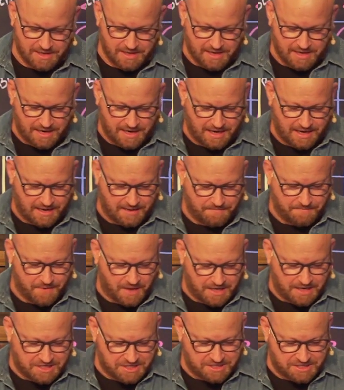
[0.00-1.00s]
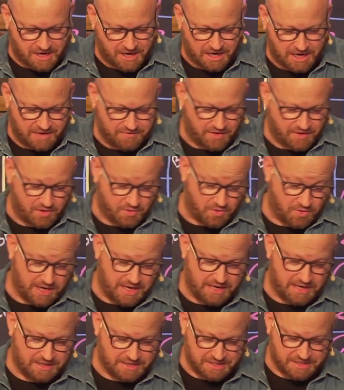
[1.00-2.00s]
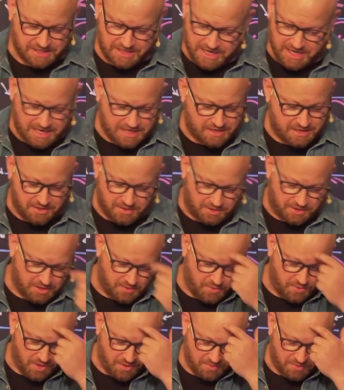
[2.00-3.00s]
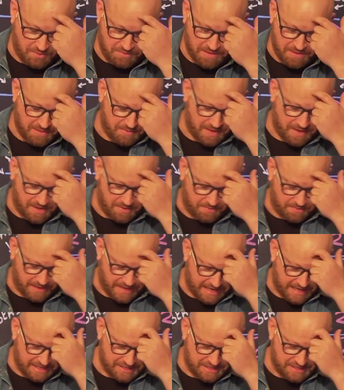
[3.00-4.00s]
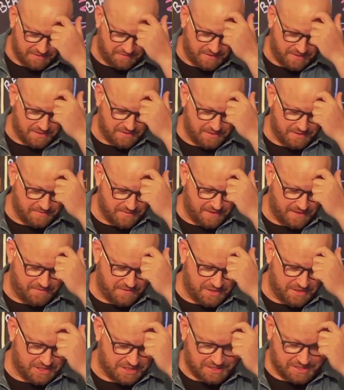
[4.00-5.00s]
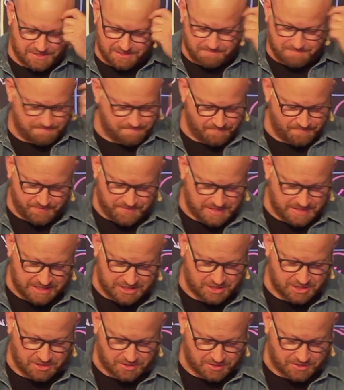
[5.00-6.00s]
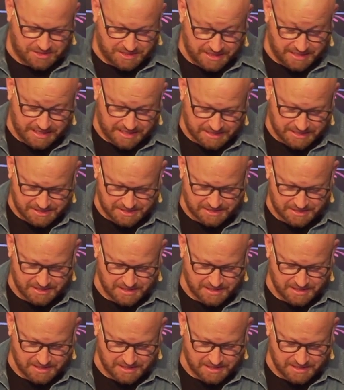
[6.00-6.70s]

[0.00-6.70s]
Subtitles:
I just kind of agreed and said, "Yeah, look, the world would be a better place if you just did your good deeds." And